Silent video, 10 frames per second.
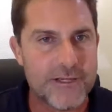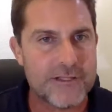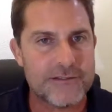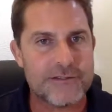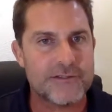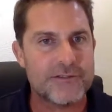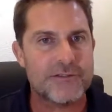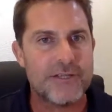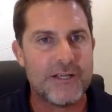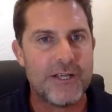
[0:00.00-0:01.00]

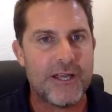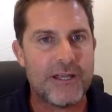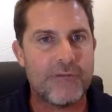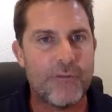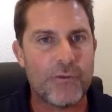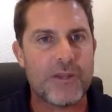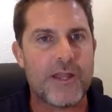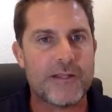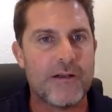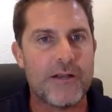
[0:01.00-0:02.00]
And I thought
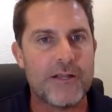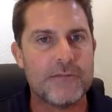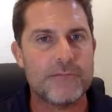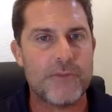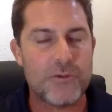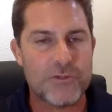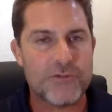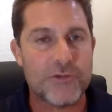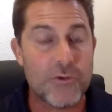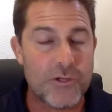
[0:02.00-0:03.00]
that Darling, because of
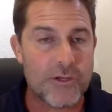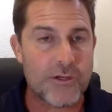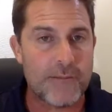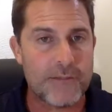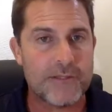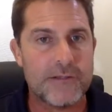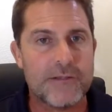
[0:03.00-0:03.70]
the cooler climate,